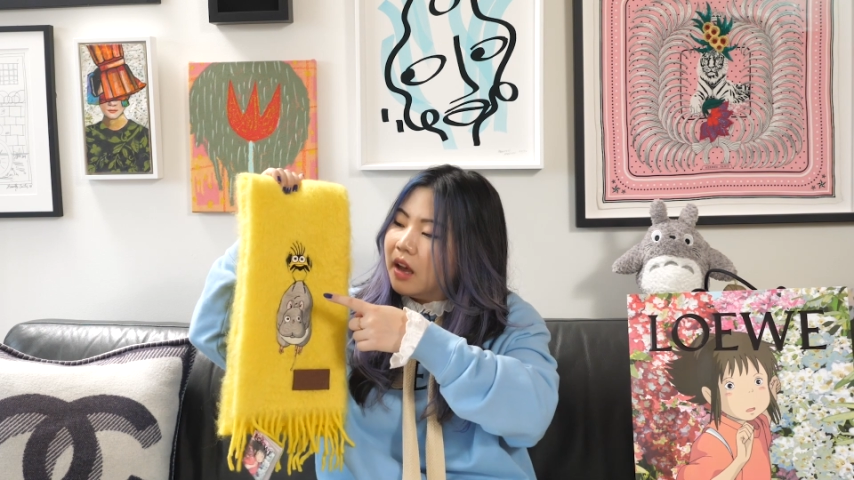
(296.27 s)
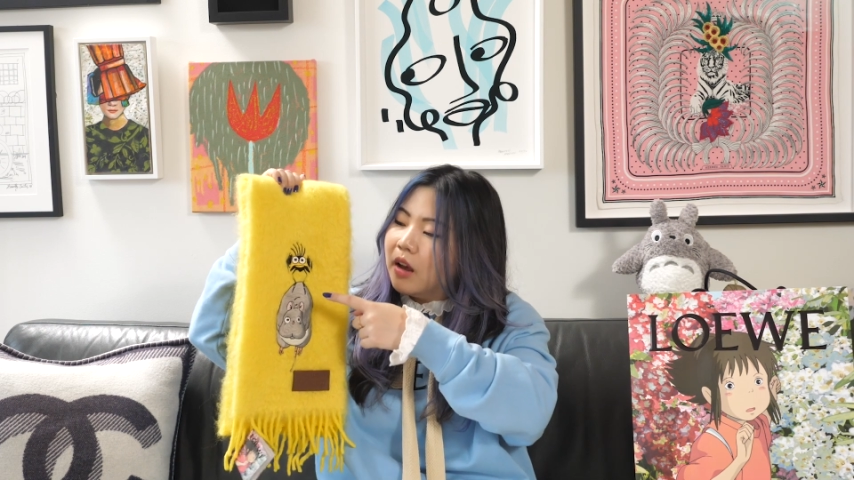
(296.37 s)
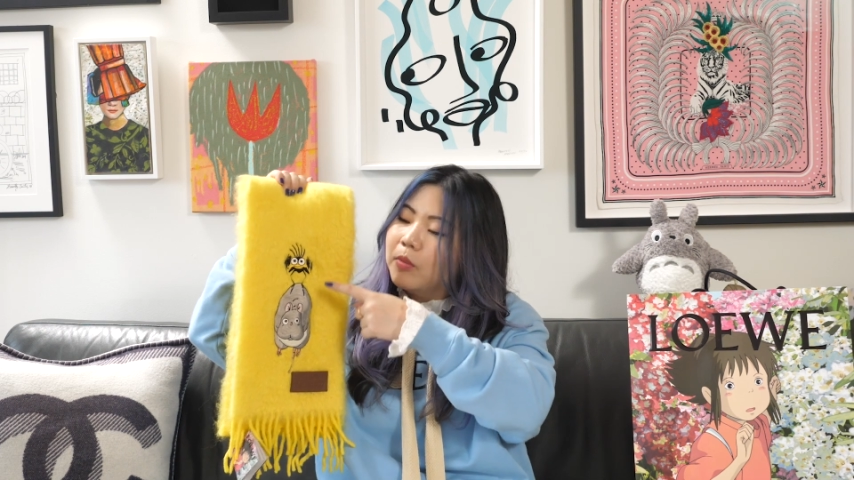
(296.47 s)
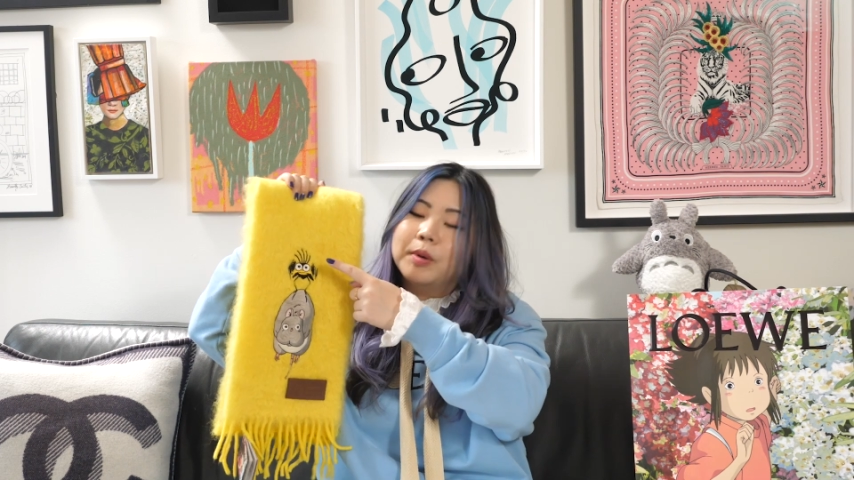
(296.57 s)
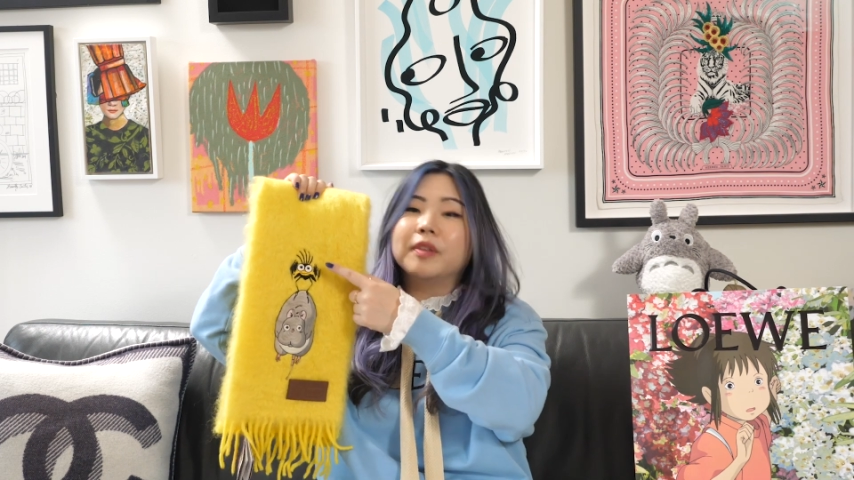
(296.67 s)

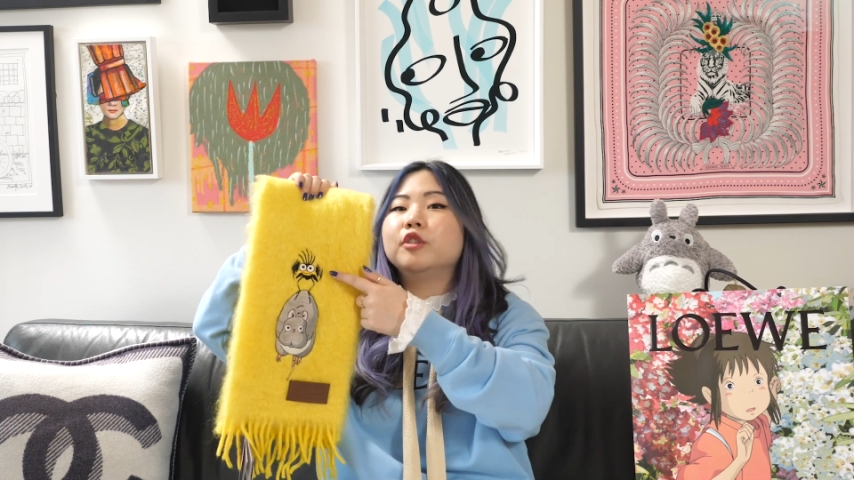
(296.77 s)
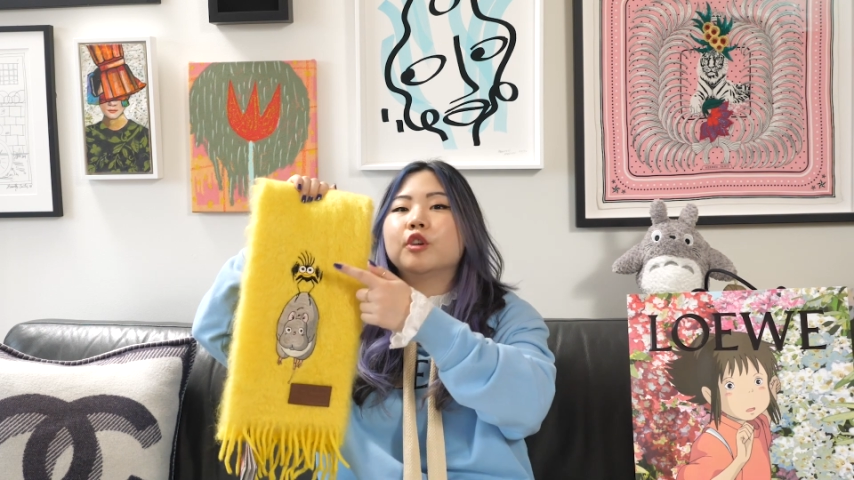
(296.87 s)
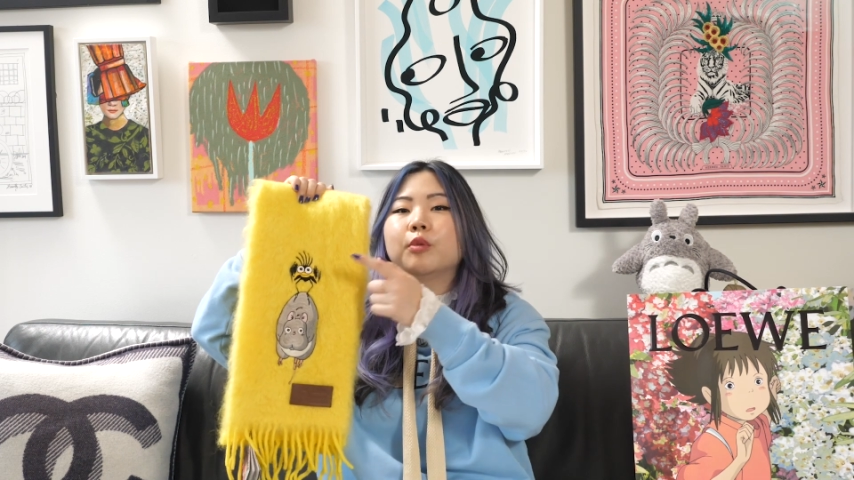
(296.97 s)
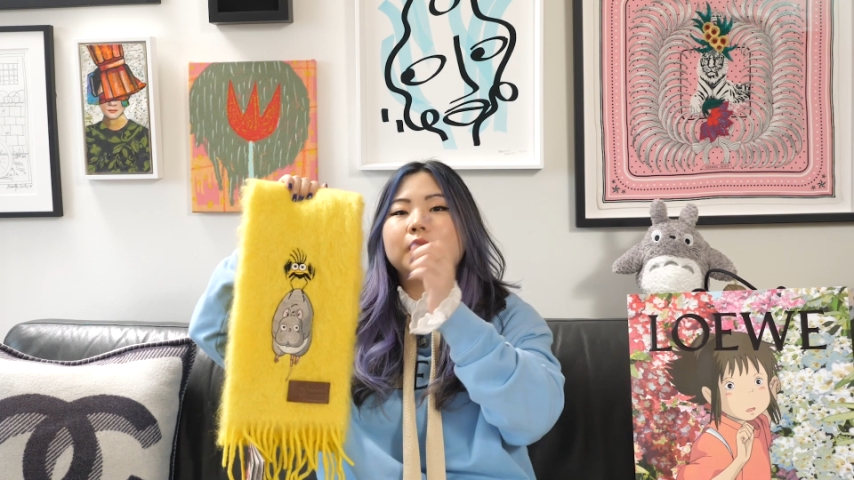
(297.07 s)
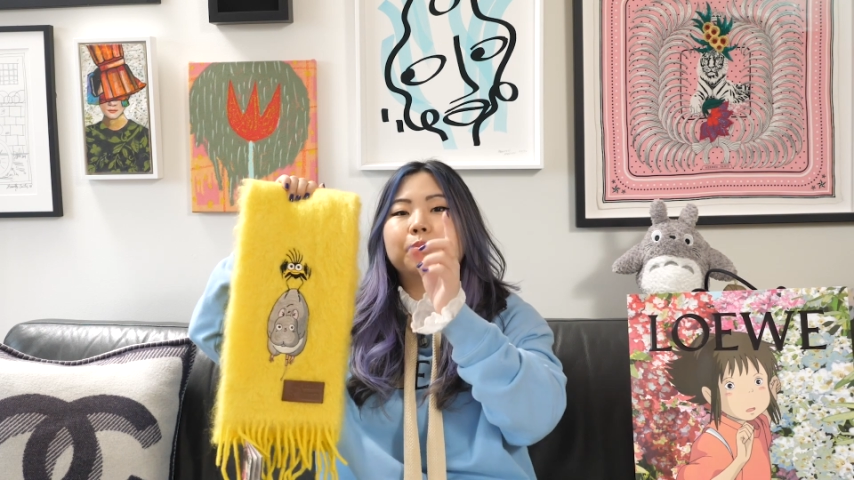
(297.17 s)
But you
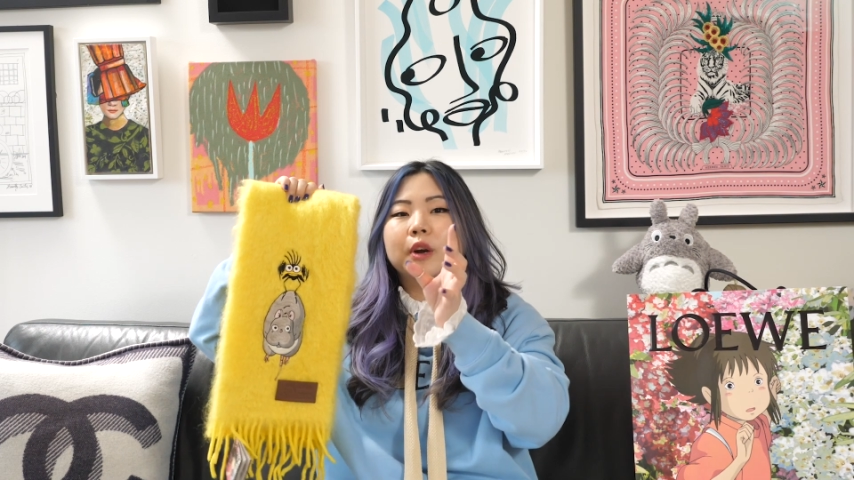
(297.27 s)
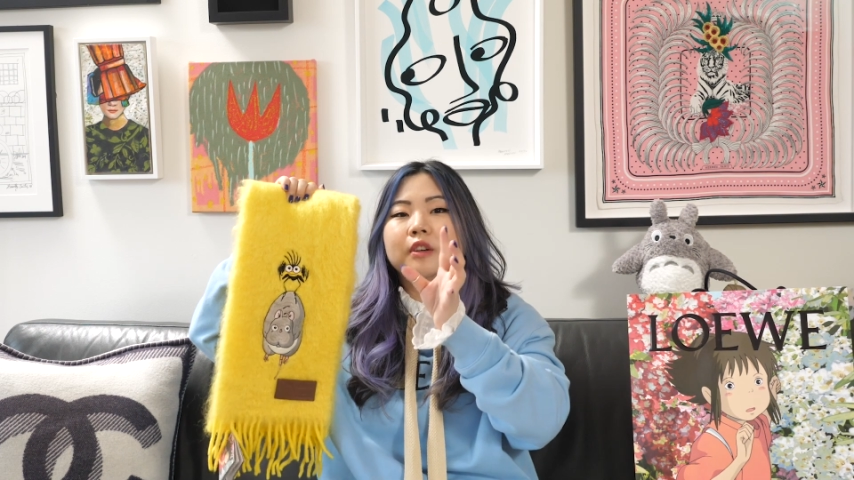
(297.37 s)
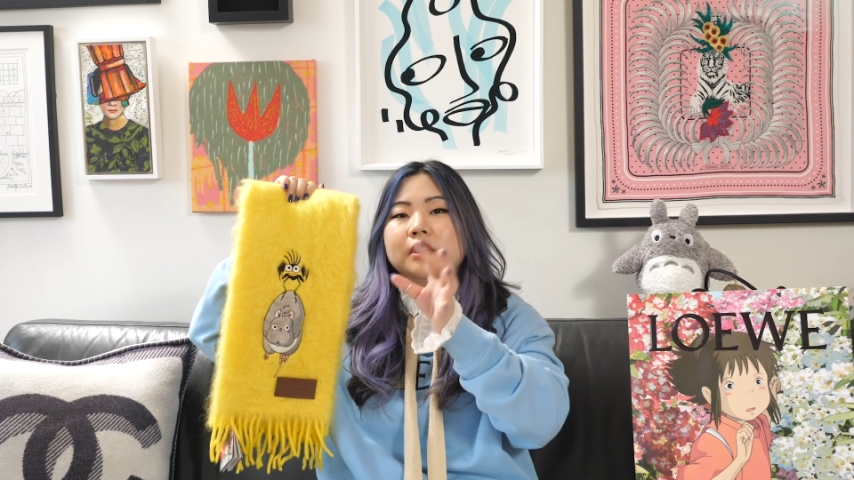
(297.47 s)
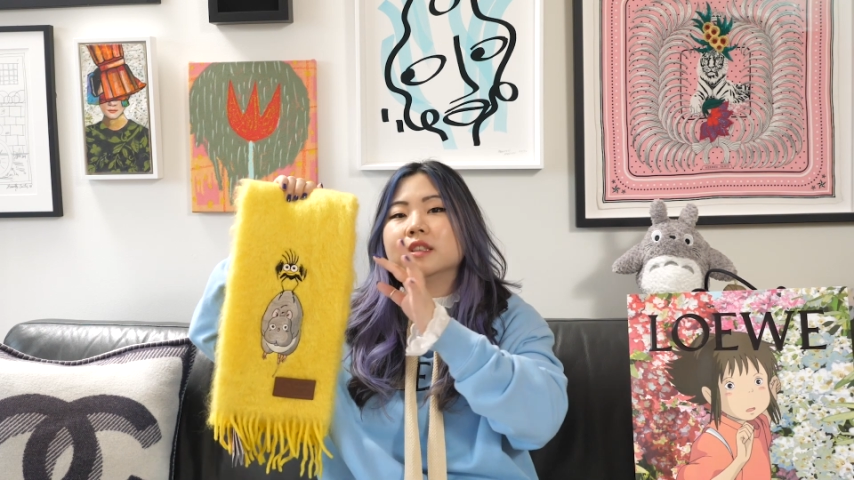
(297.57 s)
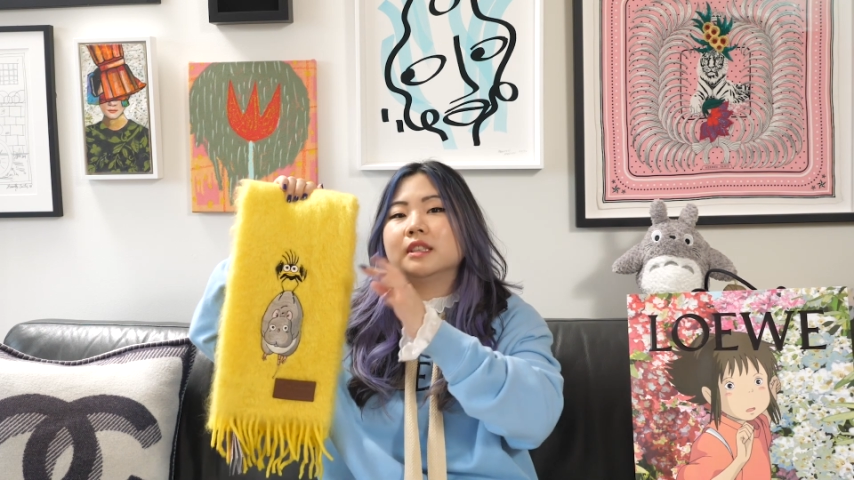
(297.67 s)
know when the
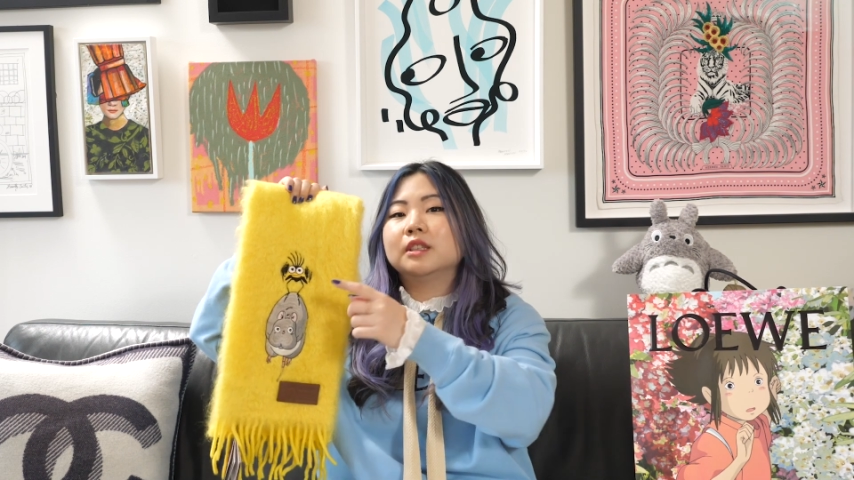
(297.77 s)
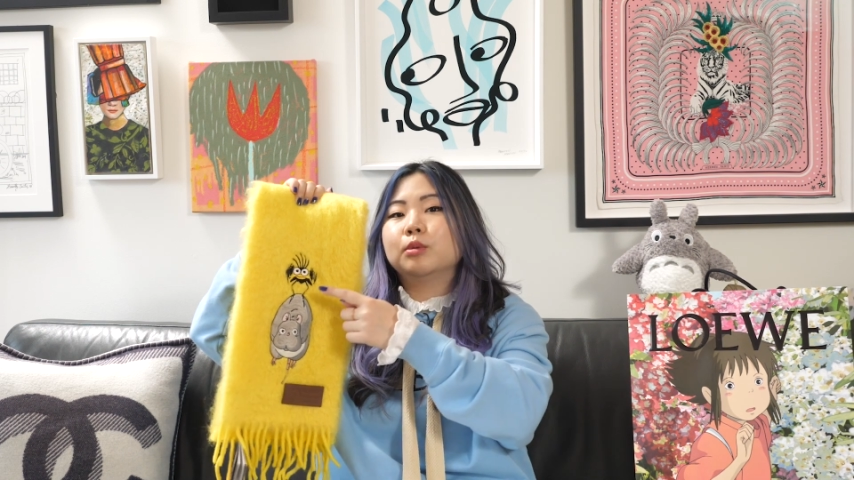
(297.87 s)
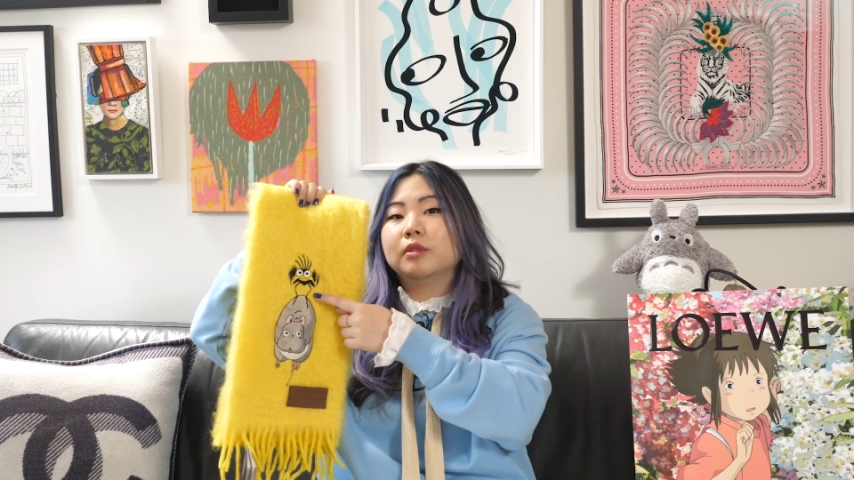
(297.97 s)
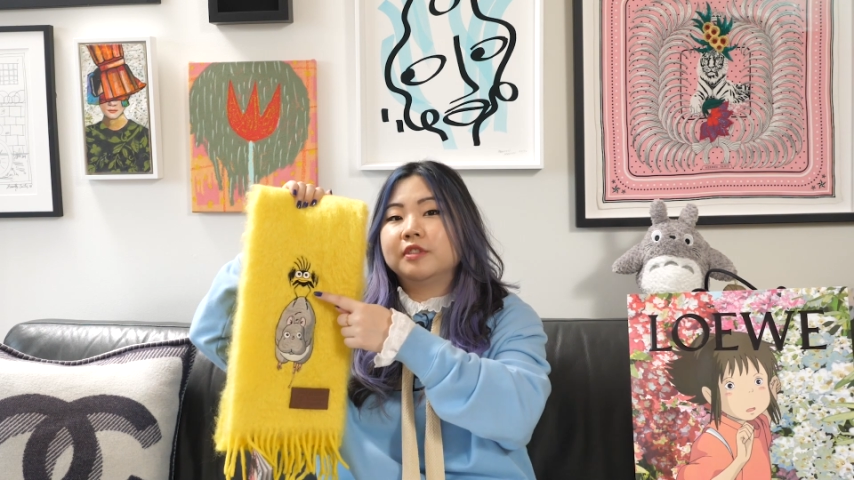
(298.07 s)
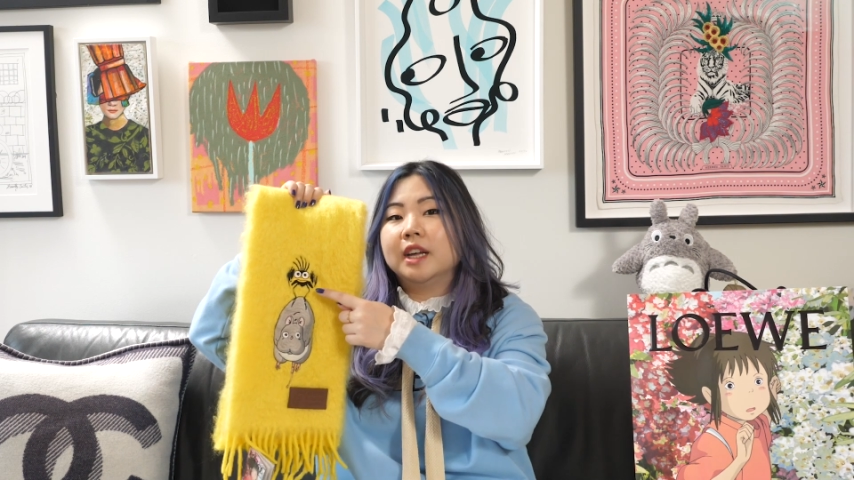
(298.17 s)
bird turns
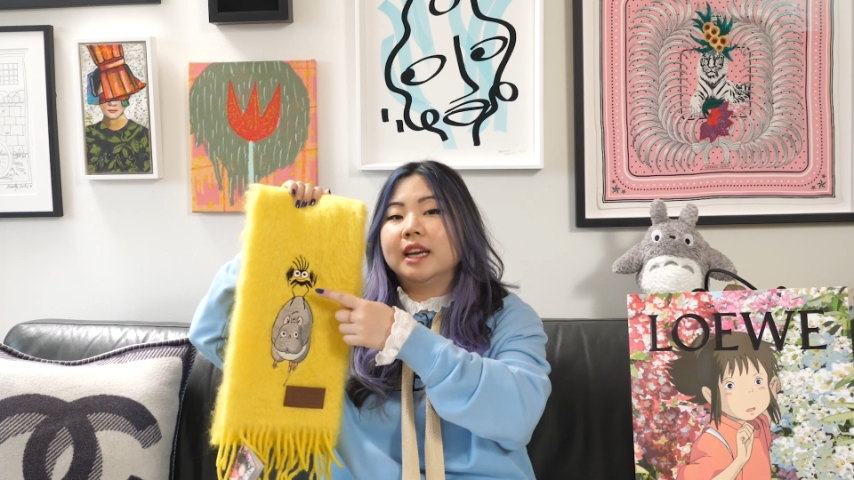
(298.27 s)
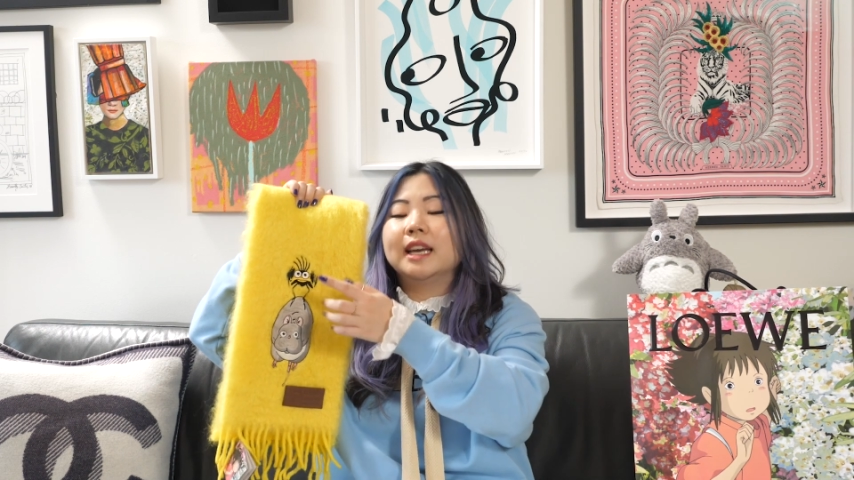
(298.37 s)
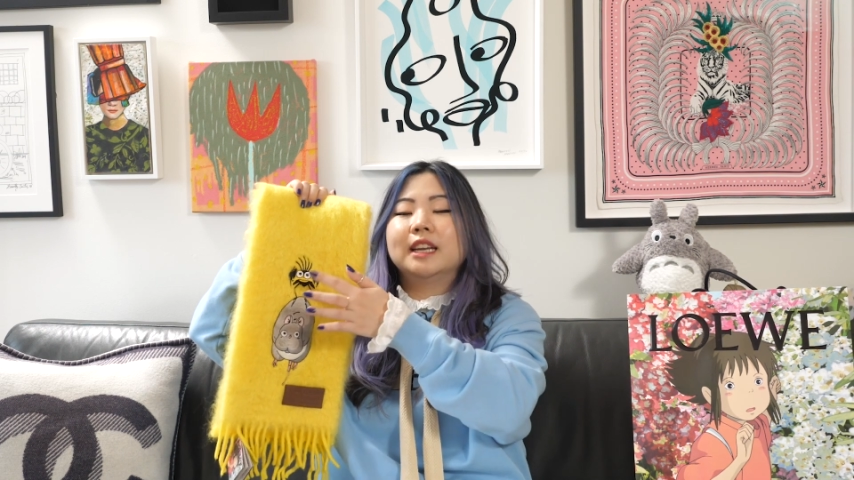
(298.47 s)
into a fly.